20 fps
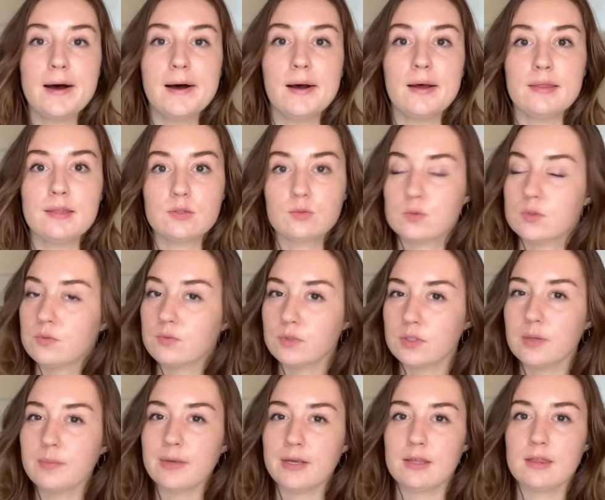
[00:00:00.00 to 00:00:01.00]
This was a
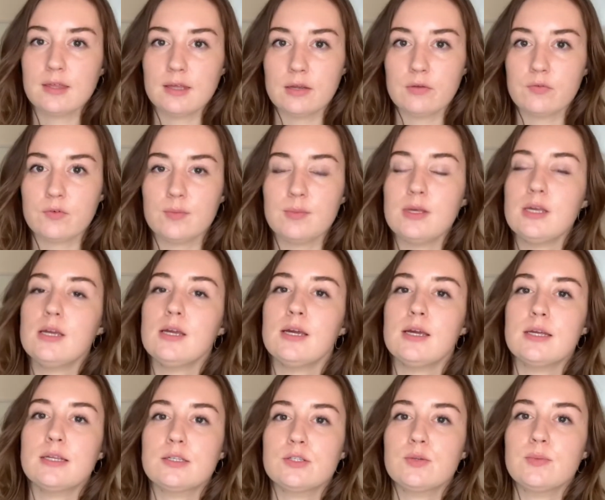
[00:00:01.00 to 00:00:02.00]
really big thing for me,
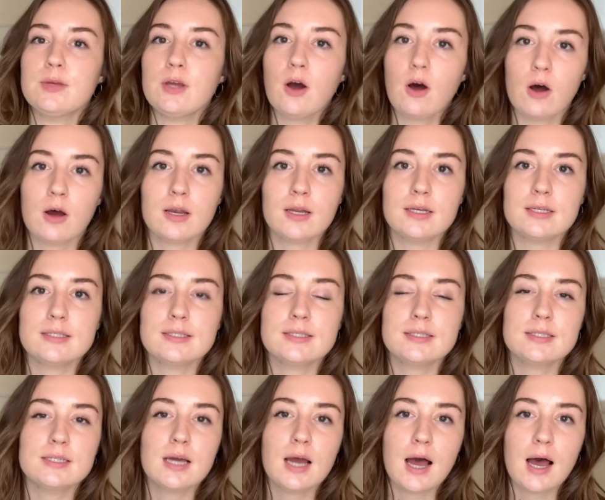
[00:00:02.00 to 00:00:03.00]
and to be
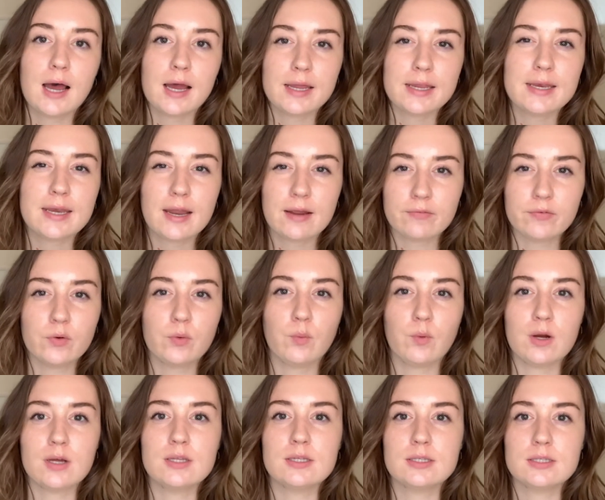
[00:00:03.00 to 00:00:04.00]
honest, I never
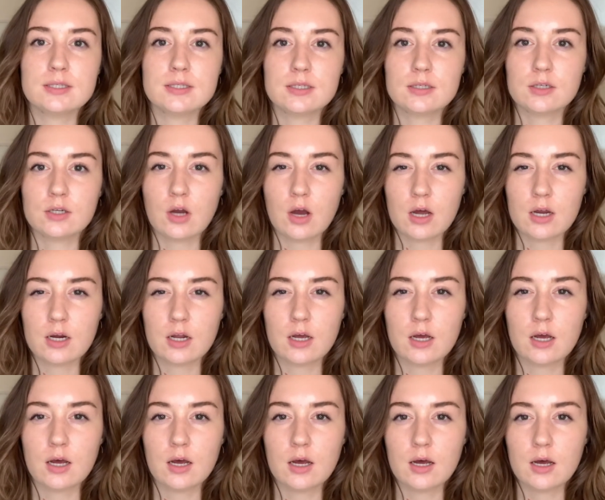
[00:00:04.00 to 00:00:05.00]
once got
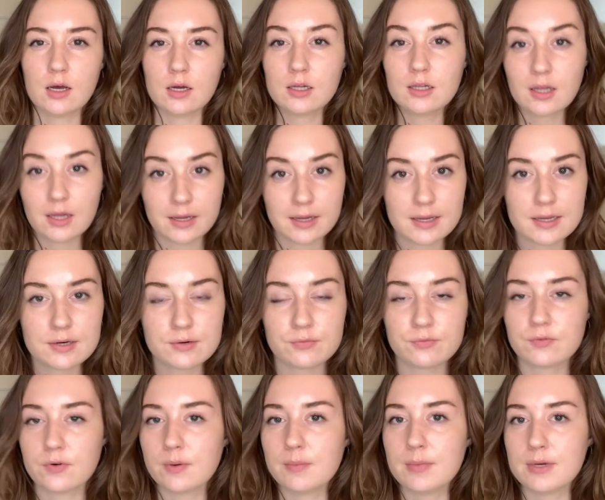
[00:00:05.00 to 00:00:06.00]
a client
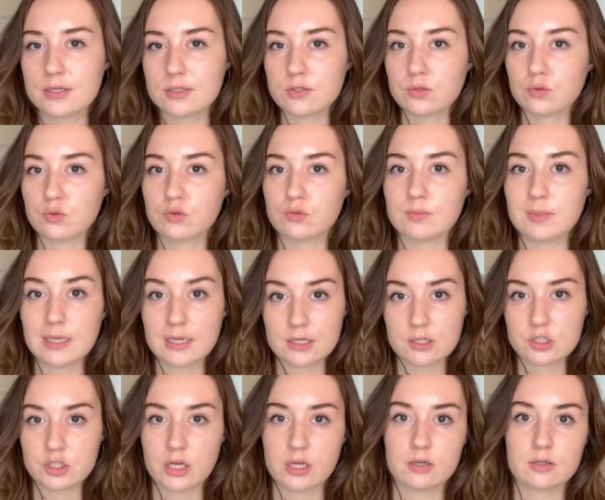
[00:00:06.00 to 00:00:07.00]
from my social media
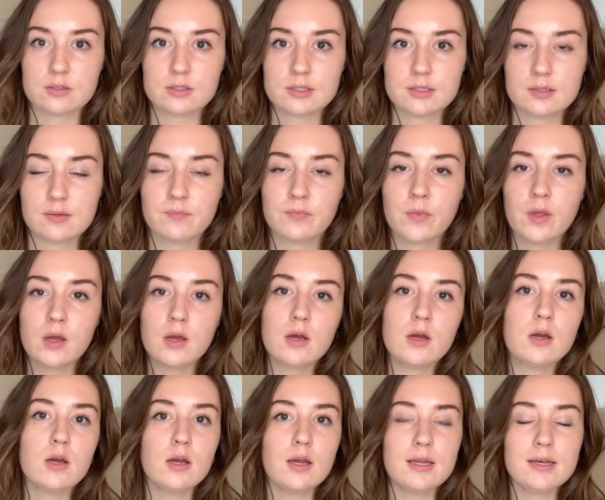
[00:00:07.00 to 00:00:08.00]
channels.
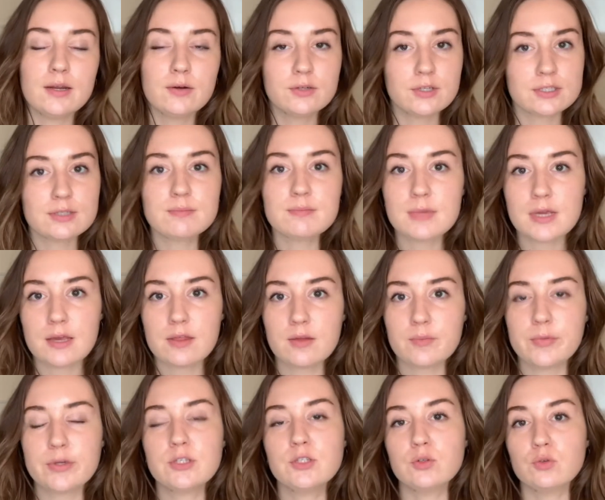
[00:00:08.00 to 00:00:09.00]
It now doesn't mean that
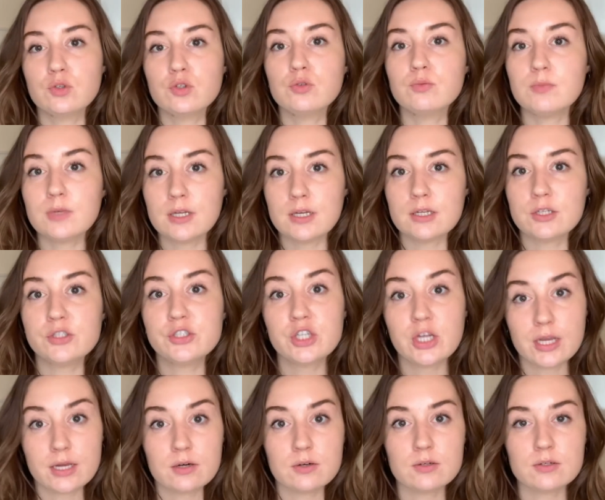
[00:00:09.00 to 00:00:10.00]
my social media
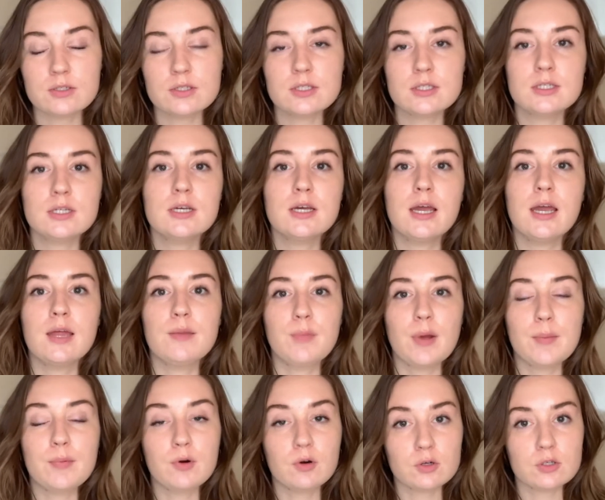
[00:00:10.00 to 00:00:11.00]
channels and
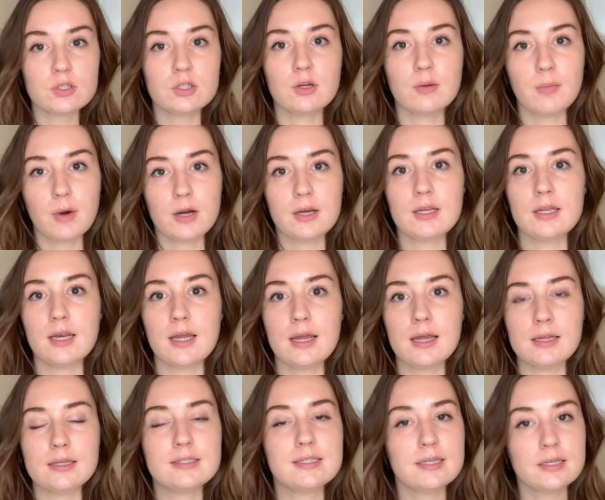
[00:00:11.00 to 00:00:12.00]
my personal
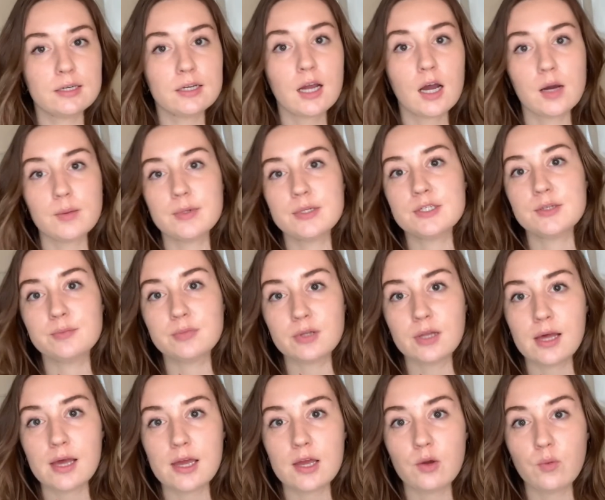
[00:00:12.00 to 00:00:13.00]
marketing didn't come into
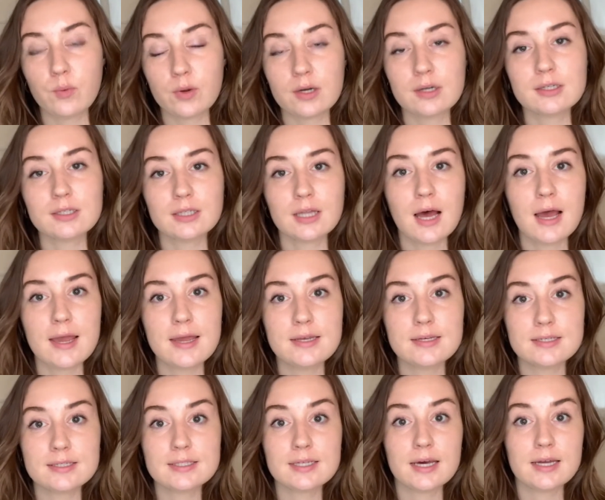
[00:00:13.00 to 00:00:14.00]
play when a client
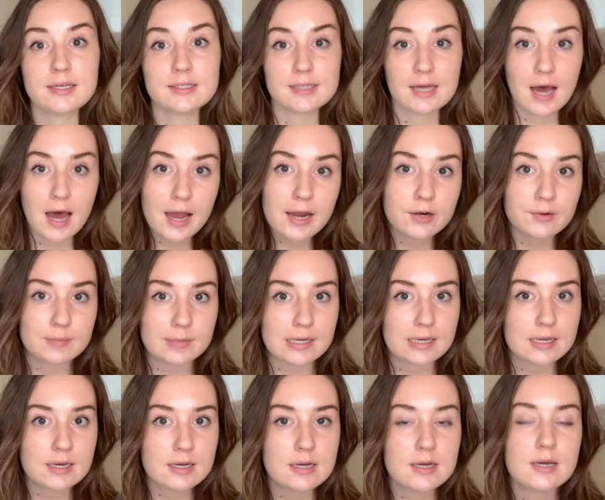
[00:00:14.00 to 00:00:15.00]
decided to hire
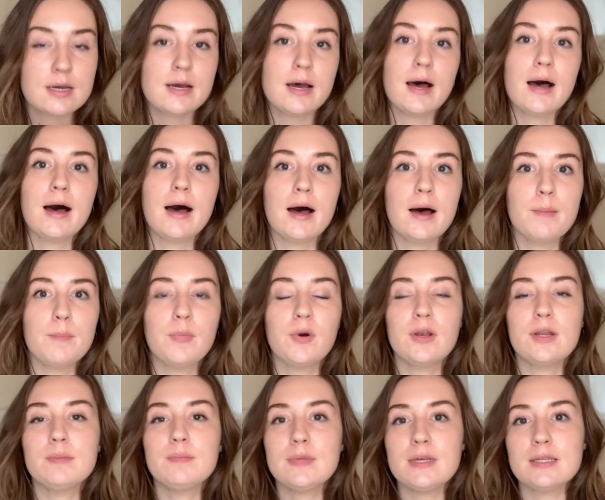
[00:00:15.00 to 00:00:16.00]
me, but
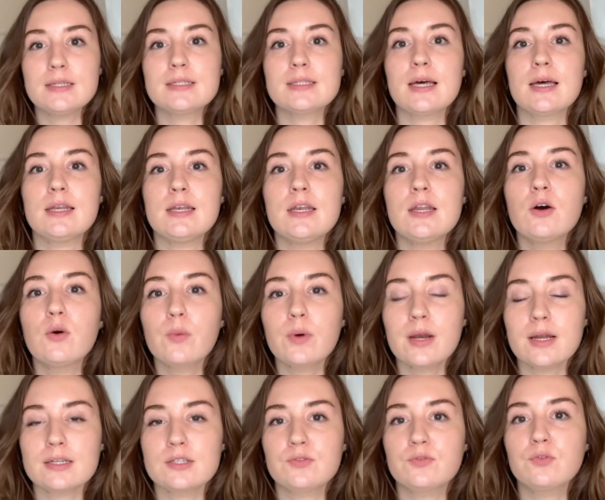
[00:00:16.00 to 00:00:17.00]
it means that no
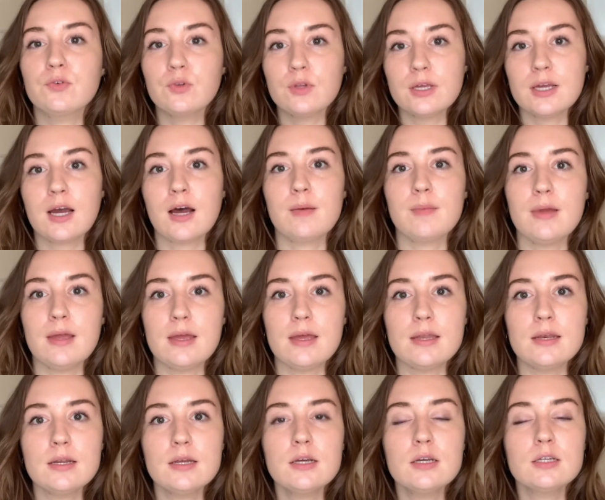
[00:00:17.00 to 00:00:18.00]
one has fully come
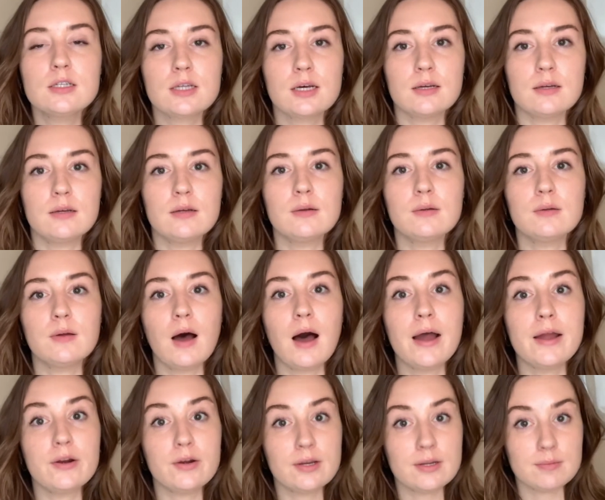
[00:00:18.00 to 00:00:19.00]
in to
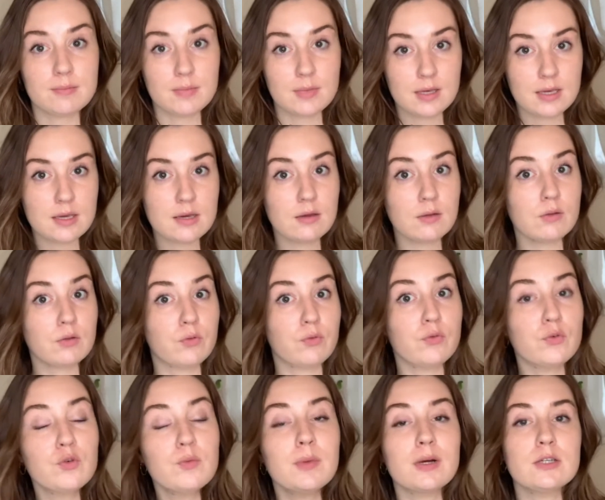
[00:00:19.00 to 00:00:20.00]
hiring me
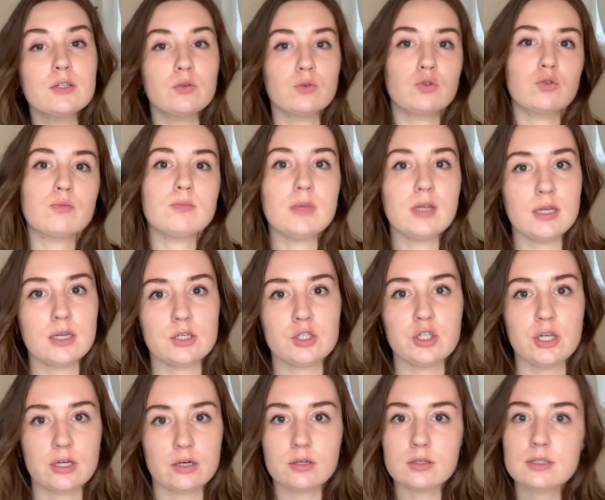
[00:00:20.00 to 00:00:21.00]
through my social media
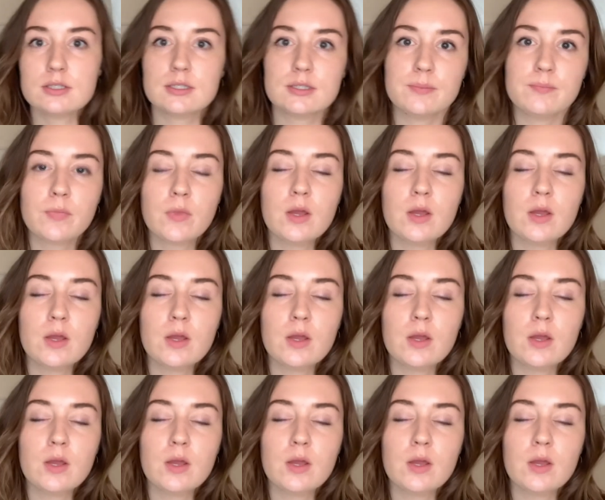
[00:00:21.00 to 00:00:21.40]
channels.